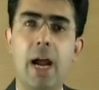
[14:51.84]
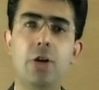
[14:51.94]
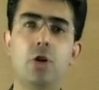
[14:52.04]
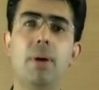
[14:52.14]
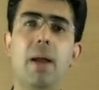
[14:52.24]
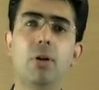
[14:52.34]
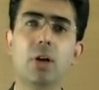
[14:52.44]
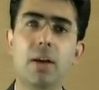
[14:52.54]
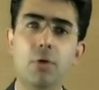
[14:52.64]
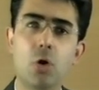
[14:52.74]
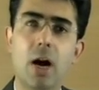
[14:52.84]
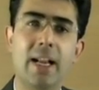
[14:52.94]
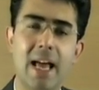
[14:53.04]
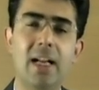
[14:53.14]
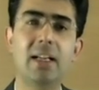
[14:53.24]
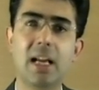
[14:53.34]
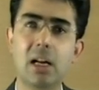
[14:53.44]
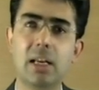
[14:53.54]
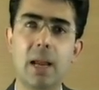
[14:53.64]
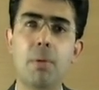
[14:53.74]
It should be able to give you
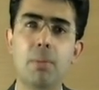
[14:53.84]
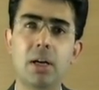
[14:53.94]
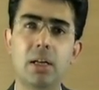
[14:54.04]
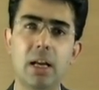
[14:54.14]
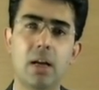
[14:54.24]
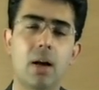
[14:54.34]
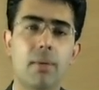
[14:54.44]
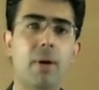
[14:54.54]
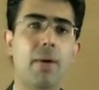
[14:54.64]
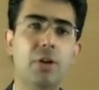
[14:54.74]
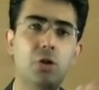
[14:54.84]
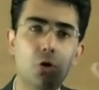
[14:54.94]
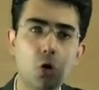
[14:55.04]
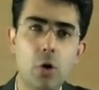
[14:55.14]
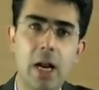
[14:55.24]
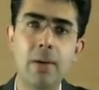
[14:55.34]
analytical capability by which you